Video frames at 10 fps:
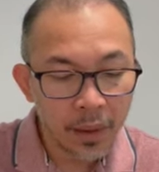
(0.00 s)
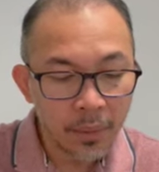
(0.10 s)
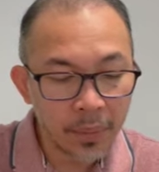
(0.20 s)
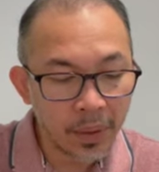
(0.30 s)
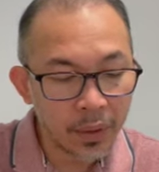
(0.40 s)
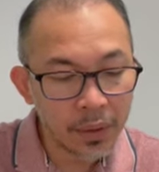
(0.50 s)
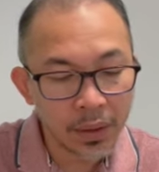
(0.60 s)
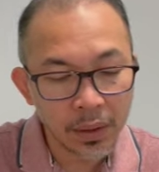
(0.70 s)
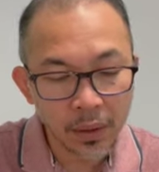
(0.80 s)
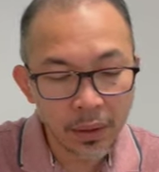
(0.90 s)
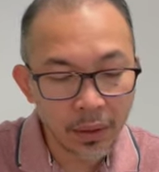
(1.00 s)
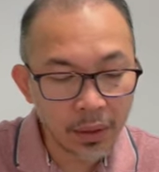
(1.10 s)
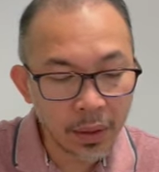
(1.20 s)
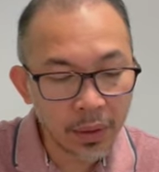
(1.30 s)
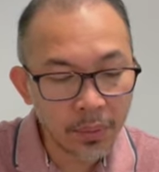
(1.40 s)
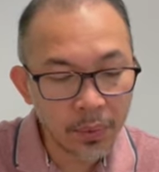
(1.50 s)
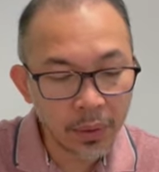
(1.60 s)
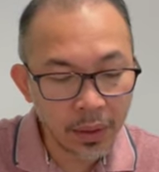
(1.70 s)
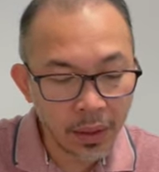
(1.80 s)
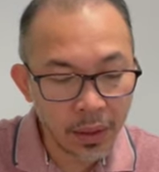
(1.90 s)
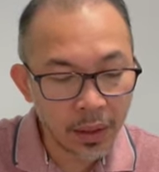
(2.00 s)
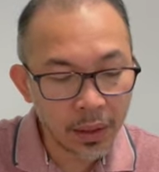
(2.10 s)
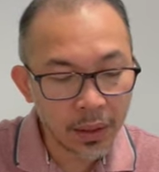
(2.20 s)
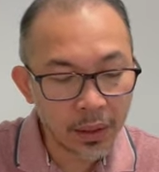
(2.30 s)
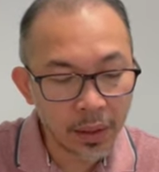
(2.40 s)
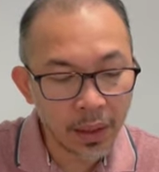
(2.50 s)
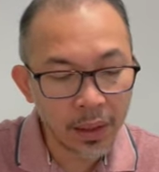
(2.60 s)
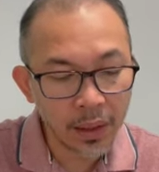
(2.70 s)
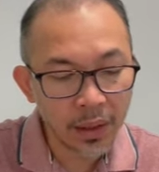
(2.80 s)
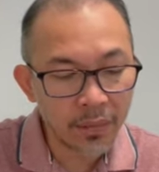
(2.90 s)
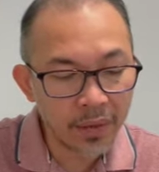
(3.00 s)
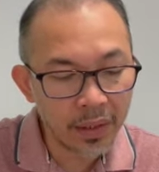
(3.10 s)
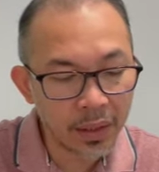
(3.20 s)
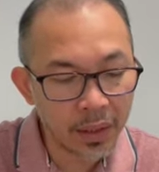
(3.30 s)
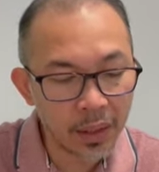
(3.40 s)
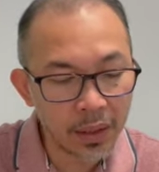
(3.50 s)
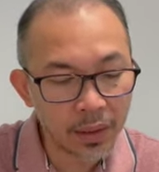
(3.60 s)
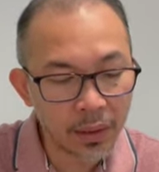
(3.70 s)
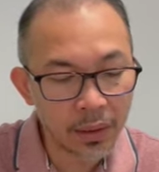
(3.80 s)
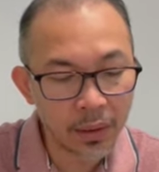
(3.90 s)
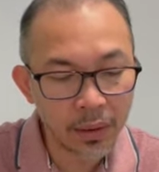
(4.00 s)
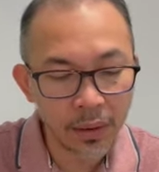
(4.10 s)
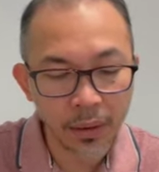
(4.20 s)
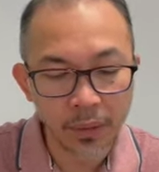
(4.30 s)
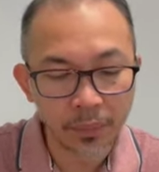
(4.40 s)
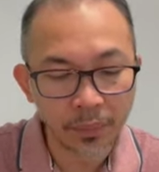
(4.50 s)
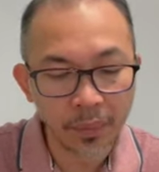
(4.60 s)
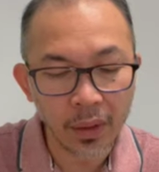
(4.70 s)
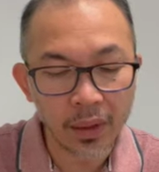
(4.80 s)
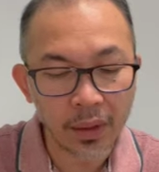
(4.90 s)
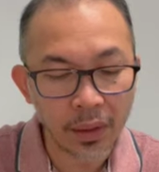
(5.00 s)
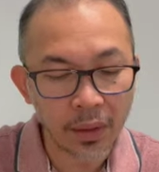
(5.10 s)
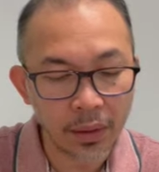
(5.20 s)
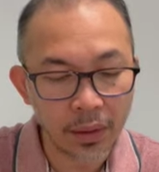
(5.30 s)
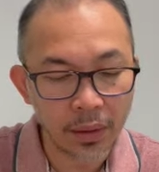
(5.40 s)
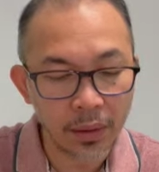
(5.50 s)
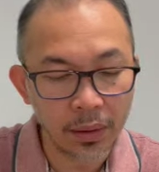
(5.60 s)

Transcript: because you can put here an investigation has started.